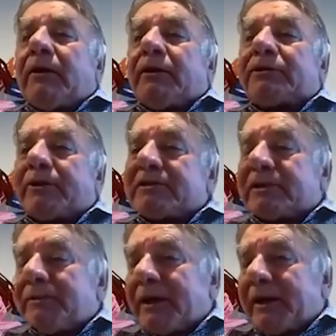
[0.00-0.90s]
So we
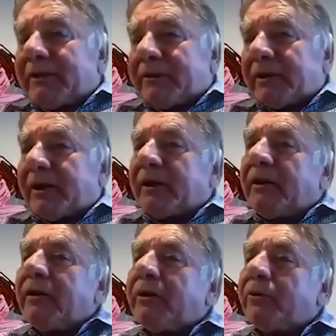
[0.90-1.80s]
stimulate
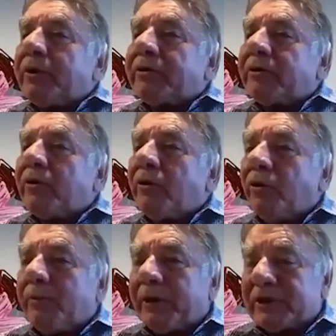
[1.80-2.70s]
with
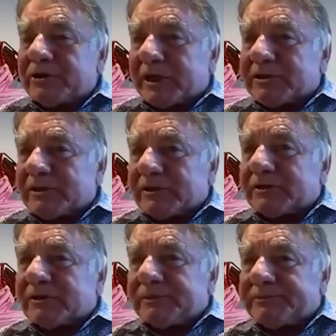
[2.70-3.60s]
hormone
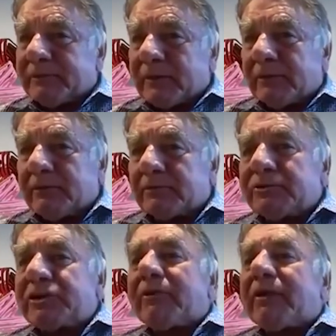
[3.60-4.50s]
injections.
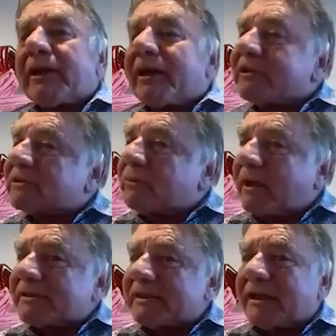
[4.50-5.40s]
Generally, that's a
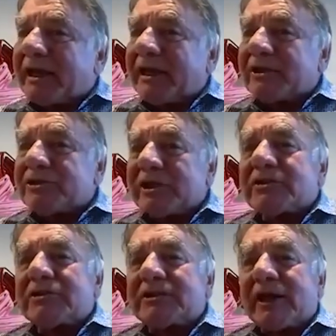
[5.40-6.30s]
once-a-day
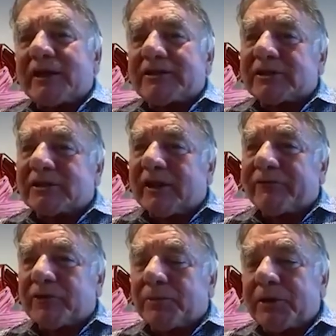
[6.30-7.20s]
injection starting just
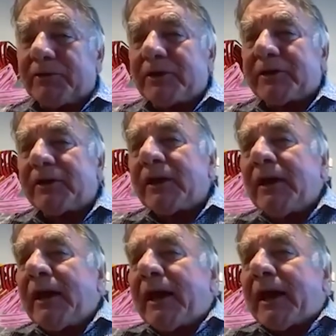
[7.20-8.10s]
after your period,
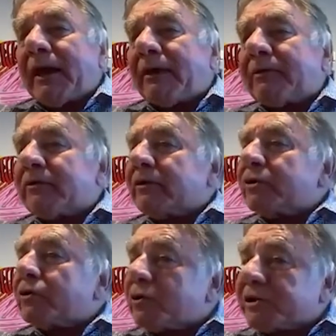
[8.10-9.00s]
and
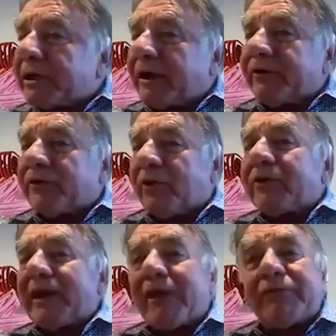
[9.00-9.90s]
usually goes on,
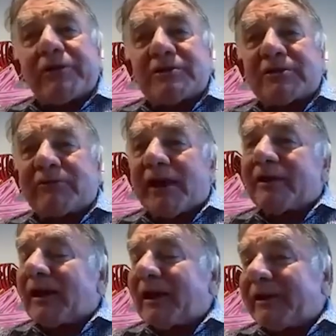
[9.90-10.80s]
the average is around
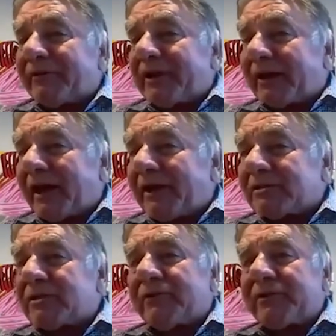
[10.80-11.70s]
11
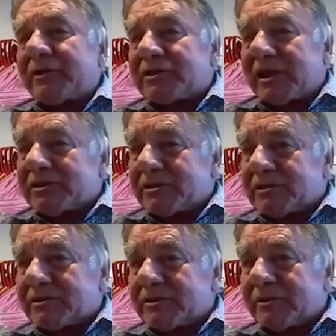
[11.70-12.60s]
days of
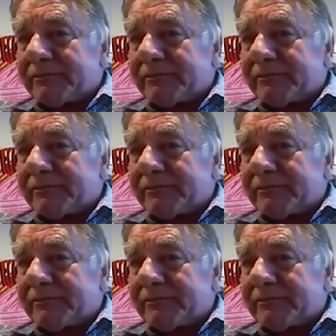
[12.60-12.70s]
injections.